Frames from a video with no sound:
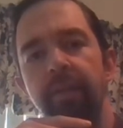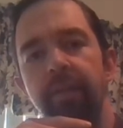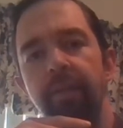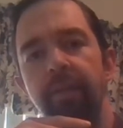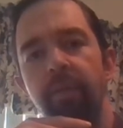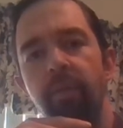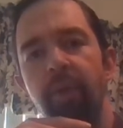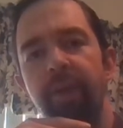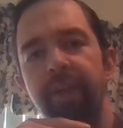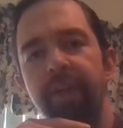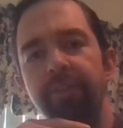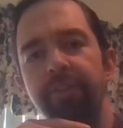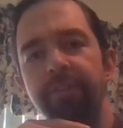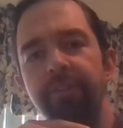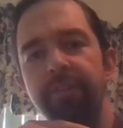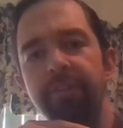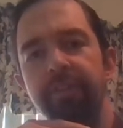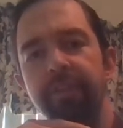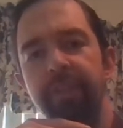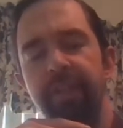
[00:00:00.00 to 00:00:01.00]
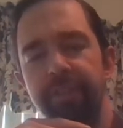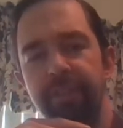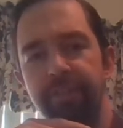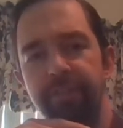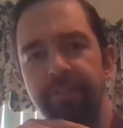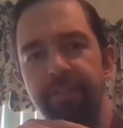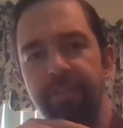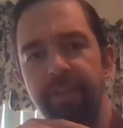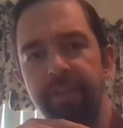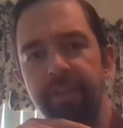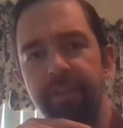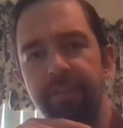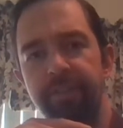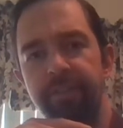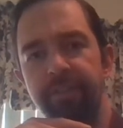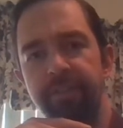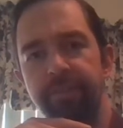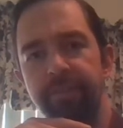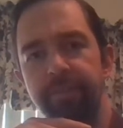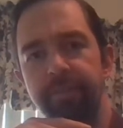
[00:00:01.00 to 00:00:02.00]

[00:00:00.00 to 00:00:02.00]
What else can this tell us?